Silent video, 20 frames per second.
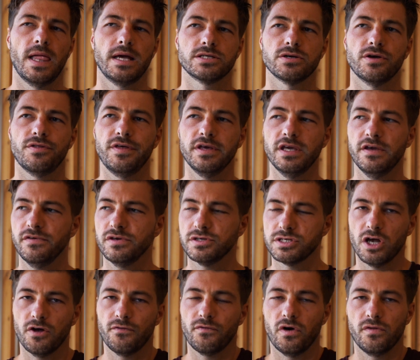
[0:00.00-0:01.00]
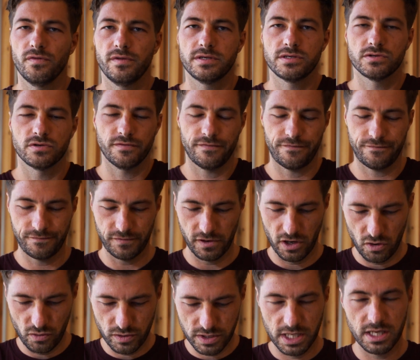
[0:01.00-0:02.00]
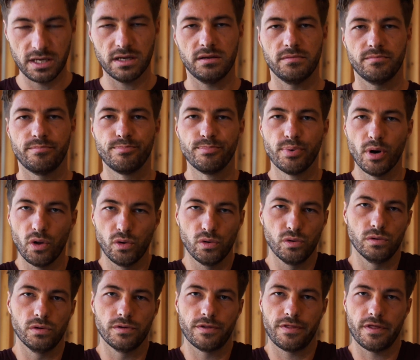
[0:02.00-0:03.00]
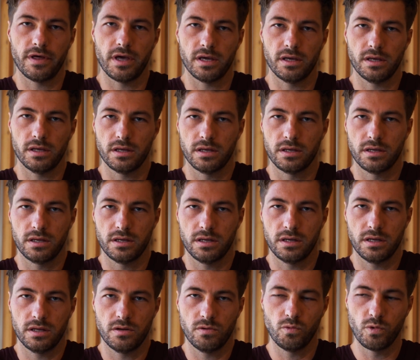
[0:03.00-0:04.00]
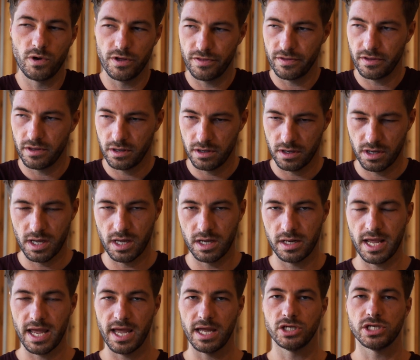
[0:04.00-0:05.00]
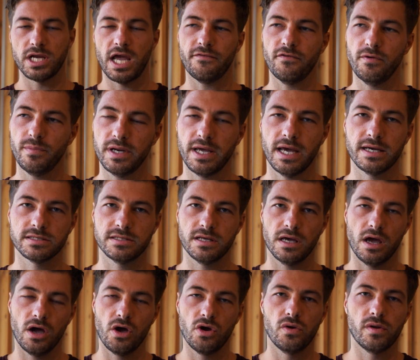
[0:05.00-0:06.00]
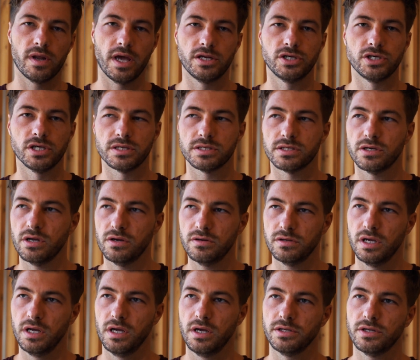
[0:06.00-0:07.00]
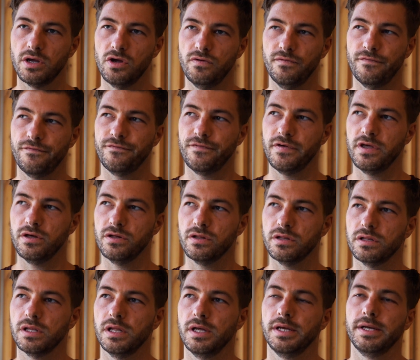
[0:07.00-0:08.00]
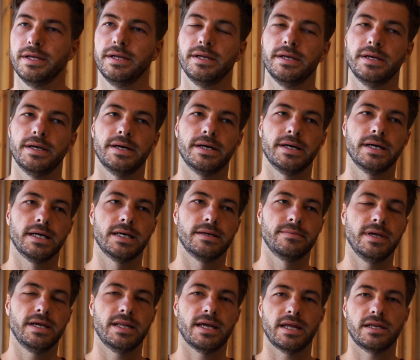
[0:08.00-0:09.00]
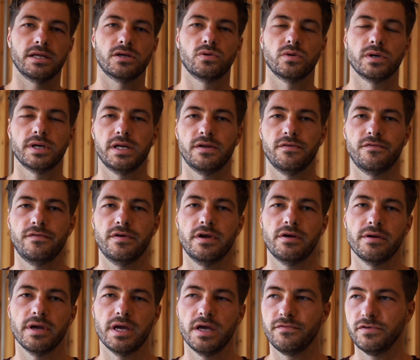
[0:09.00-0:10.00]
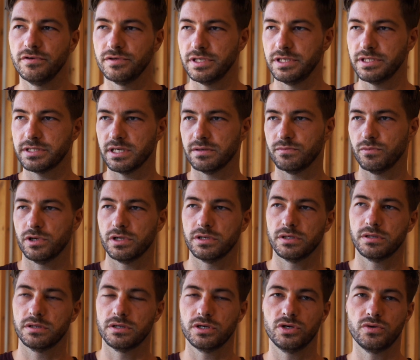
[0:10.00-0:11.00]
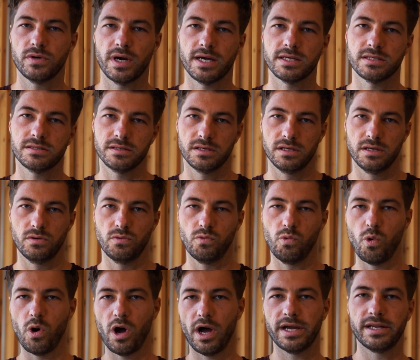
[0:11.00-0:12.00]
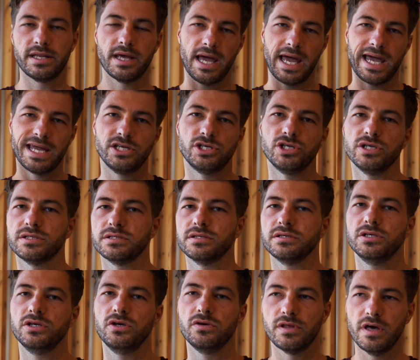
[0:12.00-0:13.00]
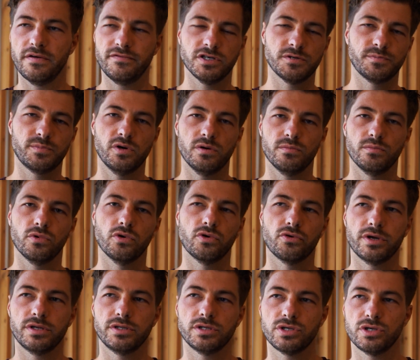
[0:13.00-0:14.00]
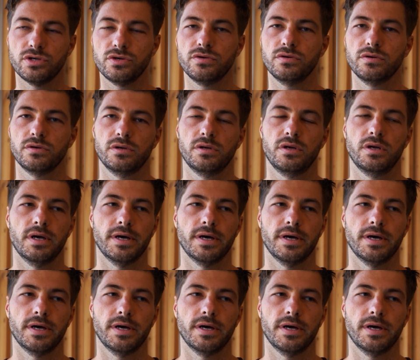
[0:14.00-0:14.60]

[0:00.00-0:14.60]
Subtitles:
So think of yourself on this sort of floating ball thing with an edge. Everybody has their own edges, so don't feel inadequate, inferior if you see someone who has wider edges than you. They've just put more into